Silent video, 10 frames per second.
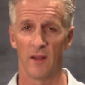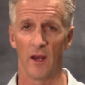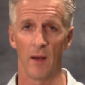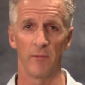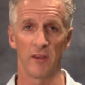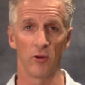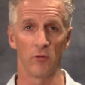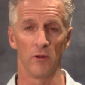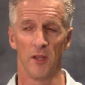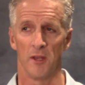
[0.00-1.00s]
That
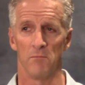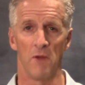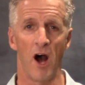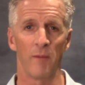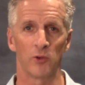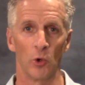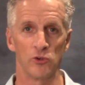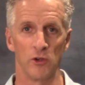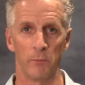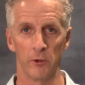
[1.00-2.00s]
your mom
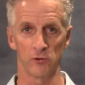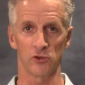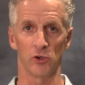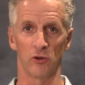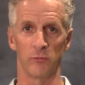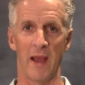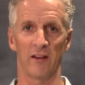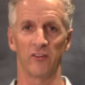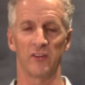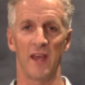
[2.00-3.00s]
told you to put your shoulders
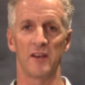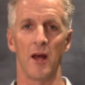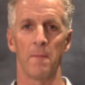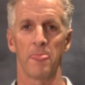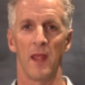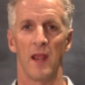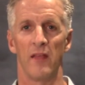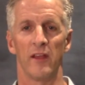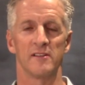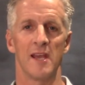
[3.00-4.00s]
back and stand up,
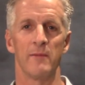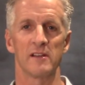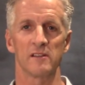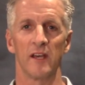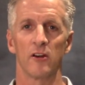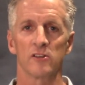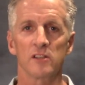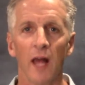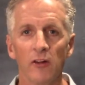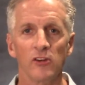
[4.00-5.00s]
and then 10 minutes later you're
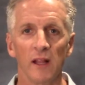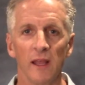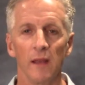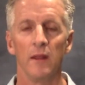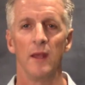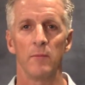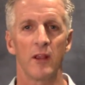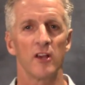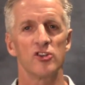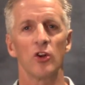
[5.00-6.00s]
slouching again,
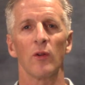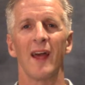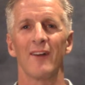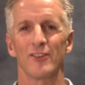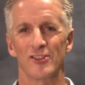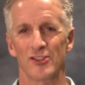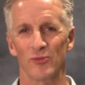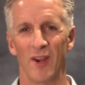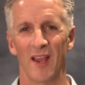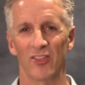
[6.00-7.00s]
because you don't have the
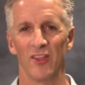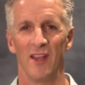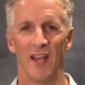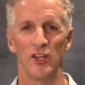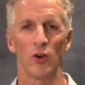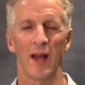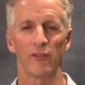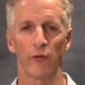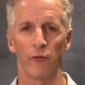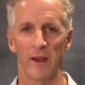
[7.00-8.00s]
strength and you don't
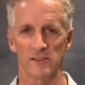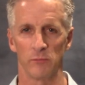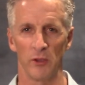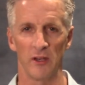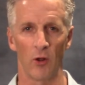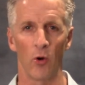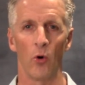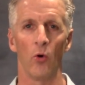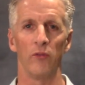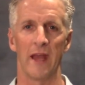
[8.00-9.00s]
have the flexibility to
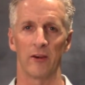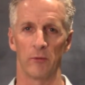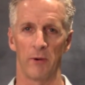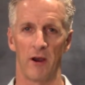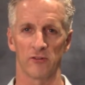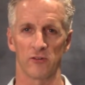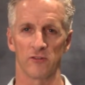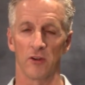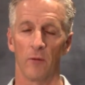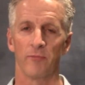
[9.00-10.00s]
hold that good posture.
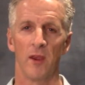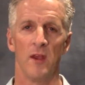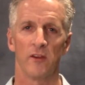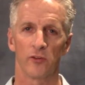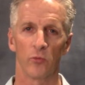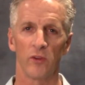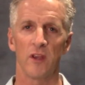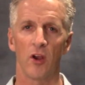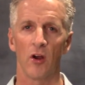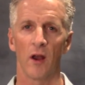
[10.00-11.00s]
So
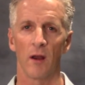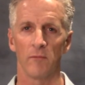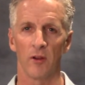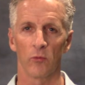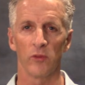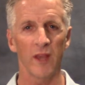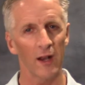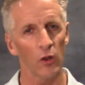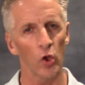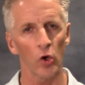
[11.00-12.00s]
really go, really got
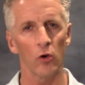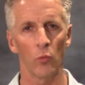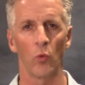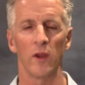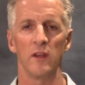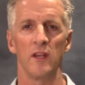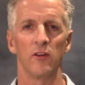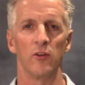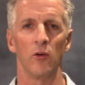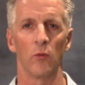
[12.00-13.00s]
to learn what you need
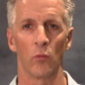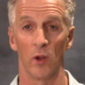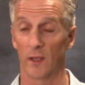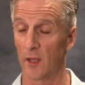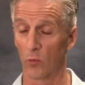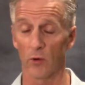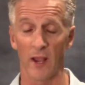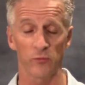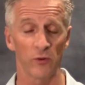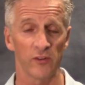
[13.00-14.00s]
to do. And again, we're
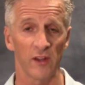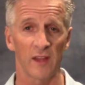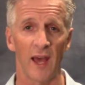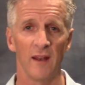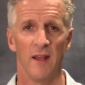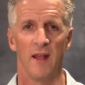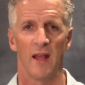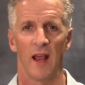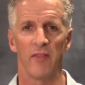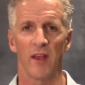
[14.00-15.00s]
experts at that.
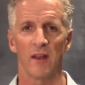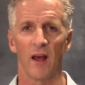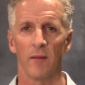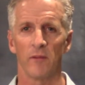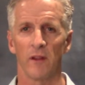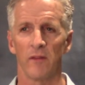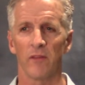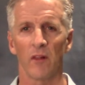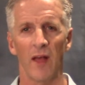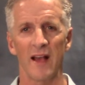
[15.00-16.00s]
And then
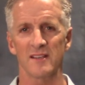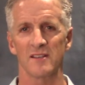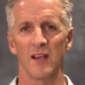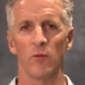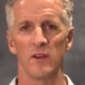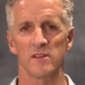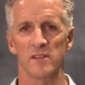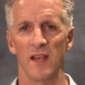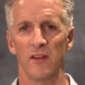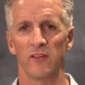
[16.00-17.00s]
the last thing we
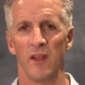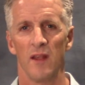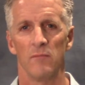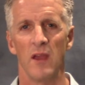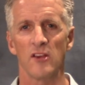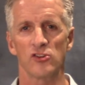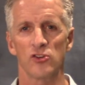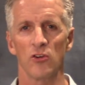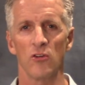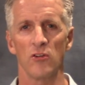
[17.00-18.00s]
say is make
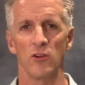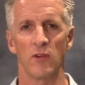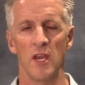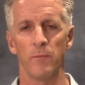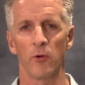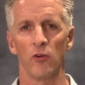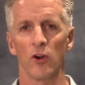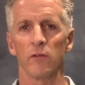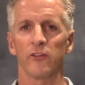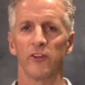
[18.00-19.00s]
sure you keep your
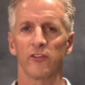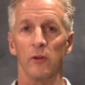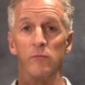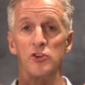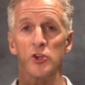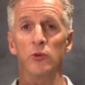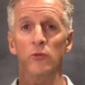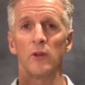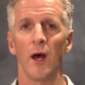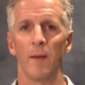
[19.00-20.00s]
nervous system
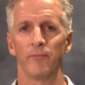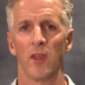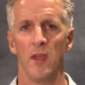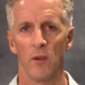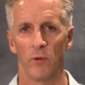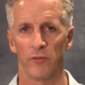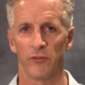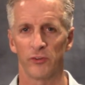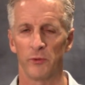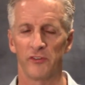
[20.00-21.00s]
tuned up with
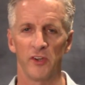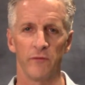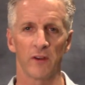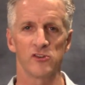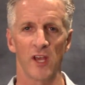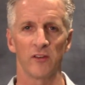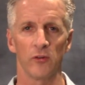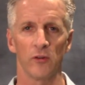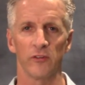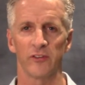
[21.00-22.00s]
specific,
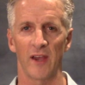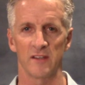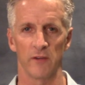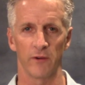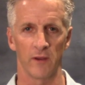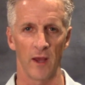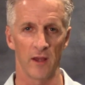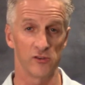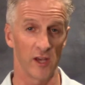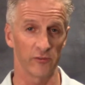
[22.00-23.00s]
gentle, scientific
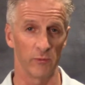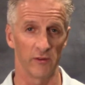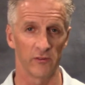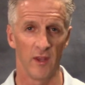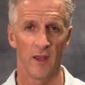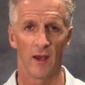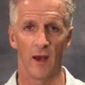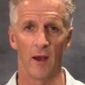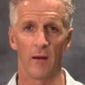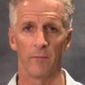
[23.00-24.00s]
adjustments
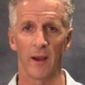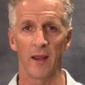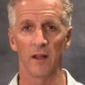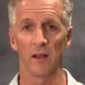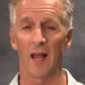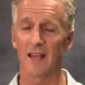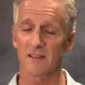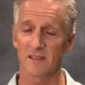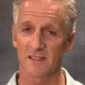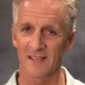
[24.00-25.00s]
by a
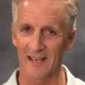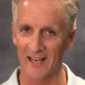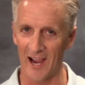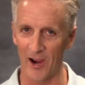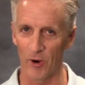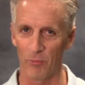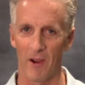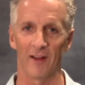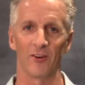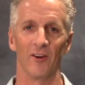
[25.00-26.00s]
licensed
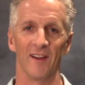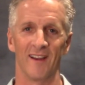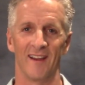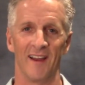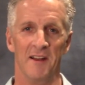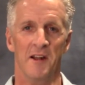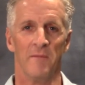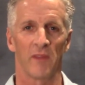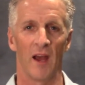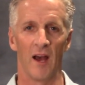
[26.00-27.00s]
chiropractor.
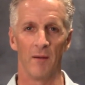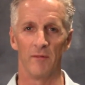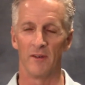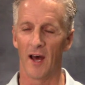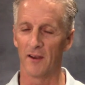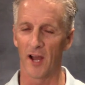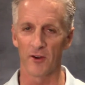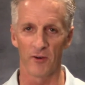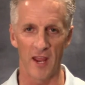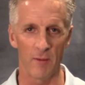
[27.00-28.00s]
Not
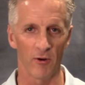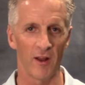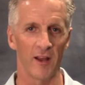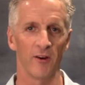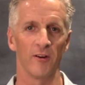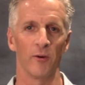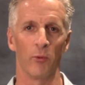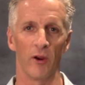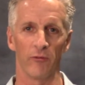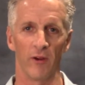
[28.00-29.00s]
your neighbor, not your
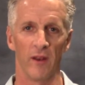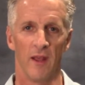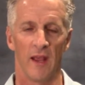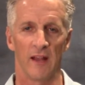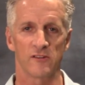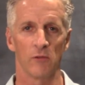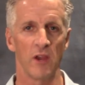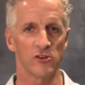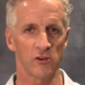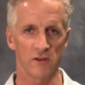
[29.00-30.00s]
boyfriend. And so
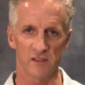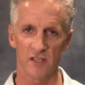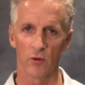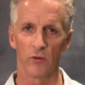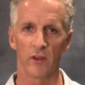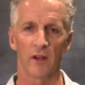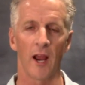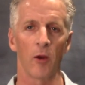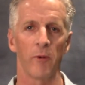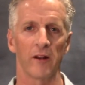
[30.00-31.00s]
make sure you see a really good
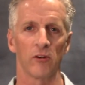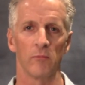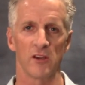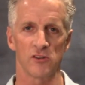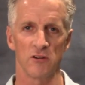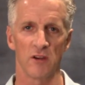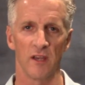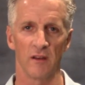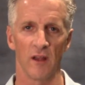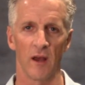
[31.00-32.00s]
chiropractor and make sure you
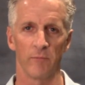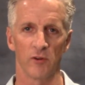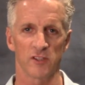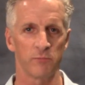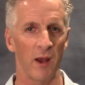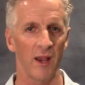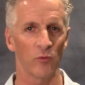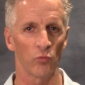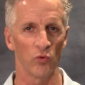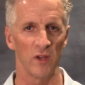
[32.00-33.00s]
get your
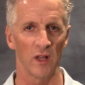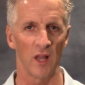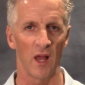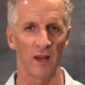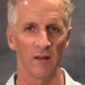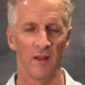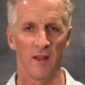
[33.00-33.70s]
spine realigned.